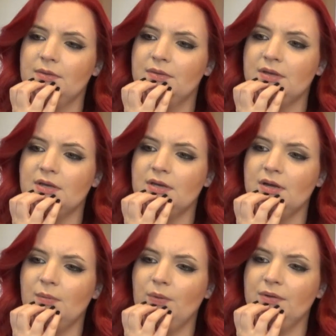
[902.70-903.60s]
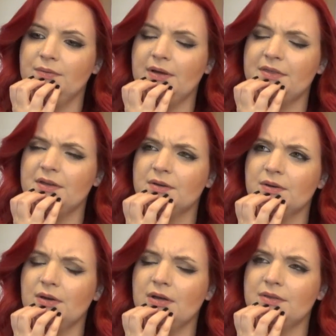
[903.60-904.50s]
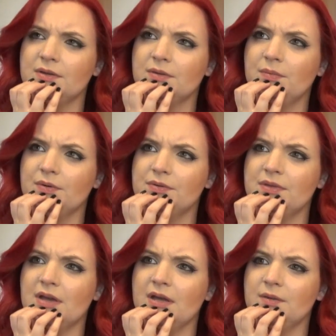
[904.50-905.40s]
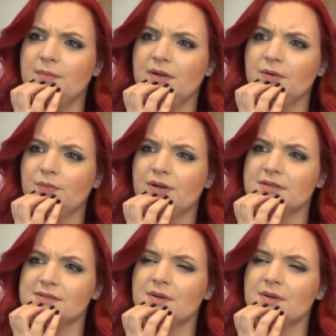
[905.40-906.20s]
think both of the animated ones.